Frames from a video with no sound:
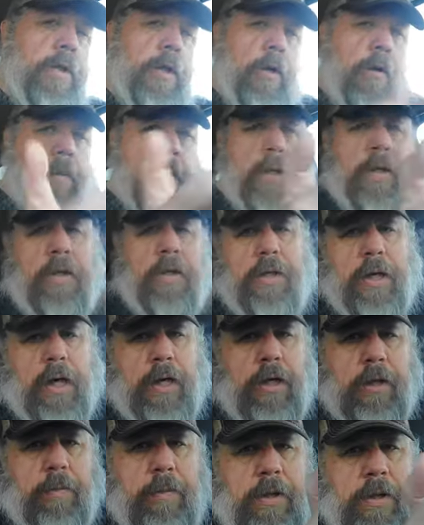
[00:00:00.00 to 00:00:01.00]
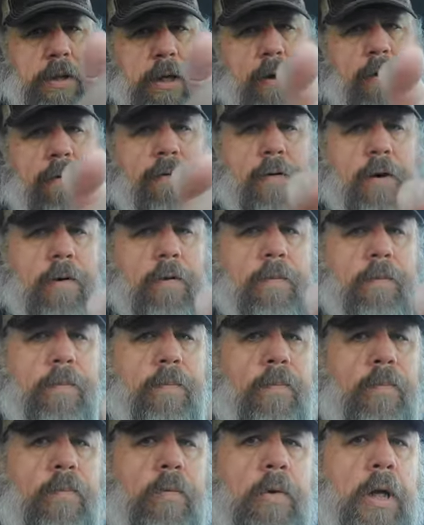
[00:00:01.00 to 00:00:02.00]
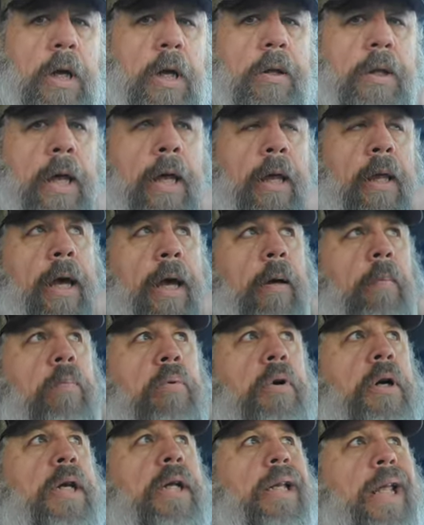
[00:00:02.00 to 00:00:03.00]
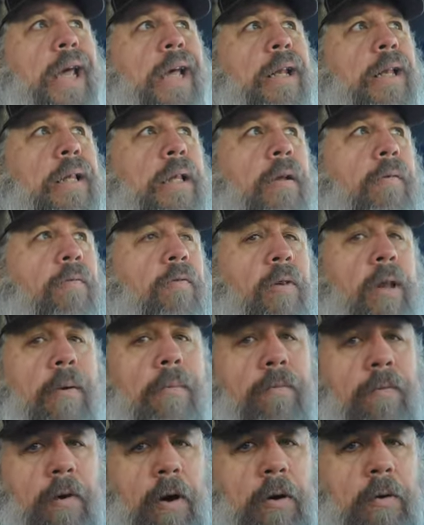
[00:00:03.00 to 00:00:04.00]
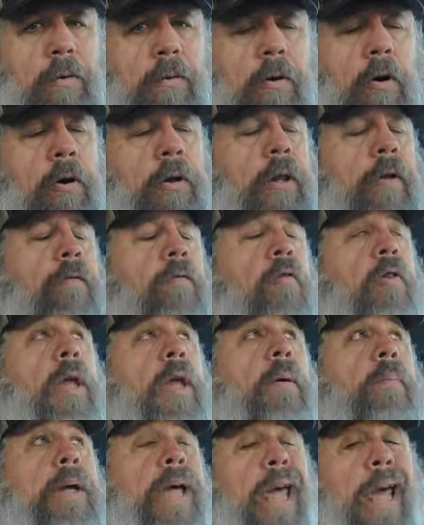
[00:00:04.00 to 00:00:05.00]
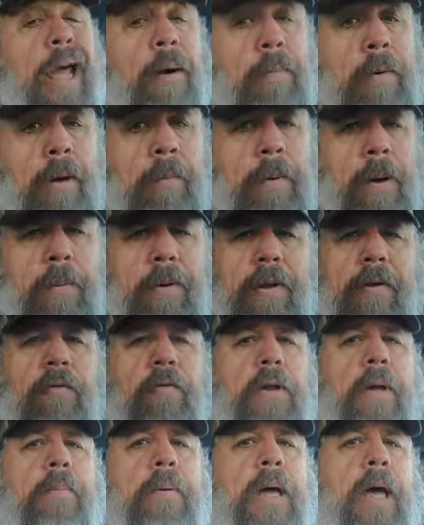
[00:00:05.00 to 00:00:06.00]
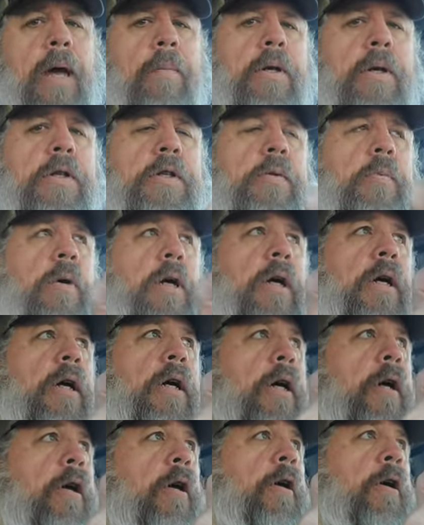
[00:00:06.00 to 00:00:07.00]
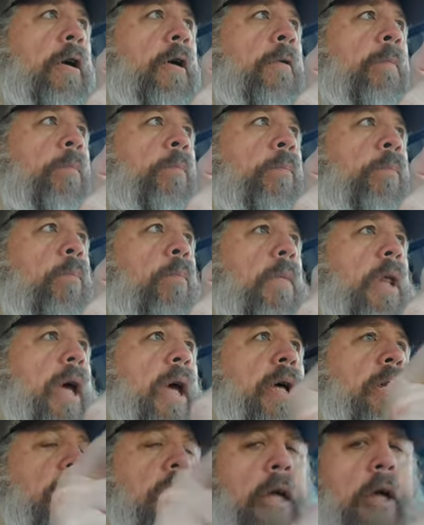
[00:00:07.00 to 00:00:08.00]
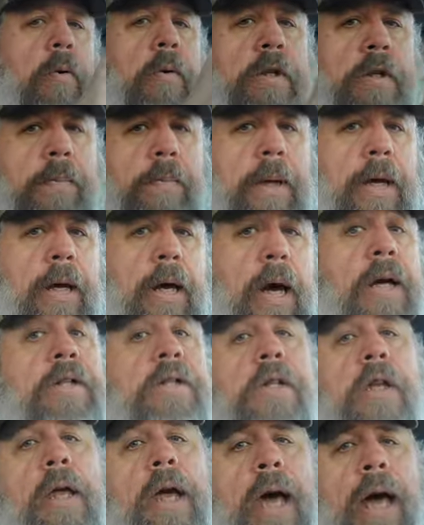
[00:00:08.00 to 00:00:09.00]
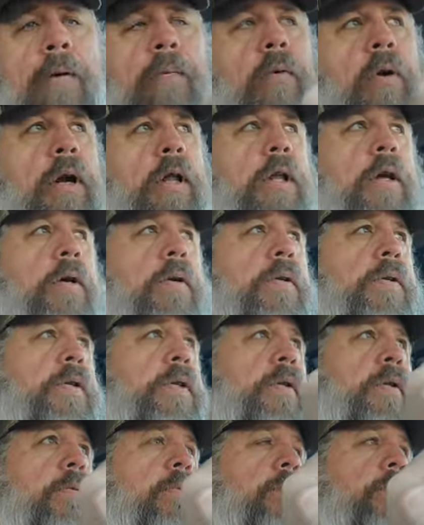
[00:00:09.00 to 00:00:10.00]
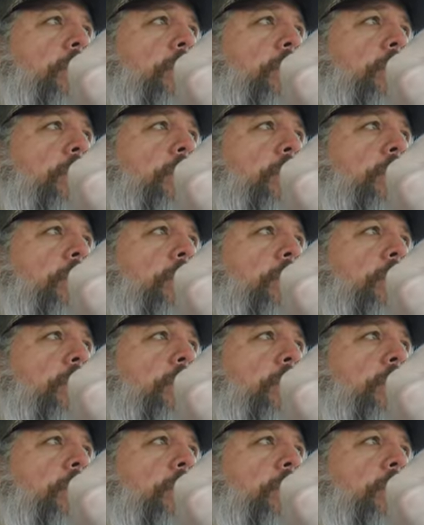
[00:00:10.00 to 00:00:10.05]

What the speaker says: They're about the size of a cell phone. They like predated the flip phone or the flip camera. Remember the flip cameras where it had the USB? I still have one of those.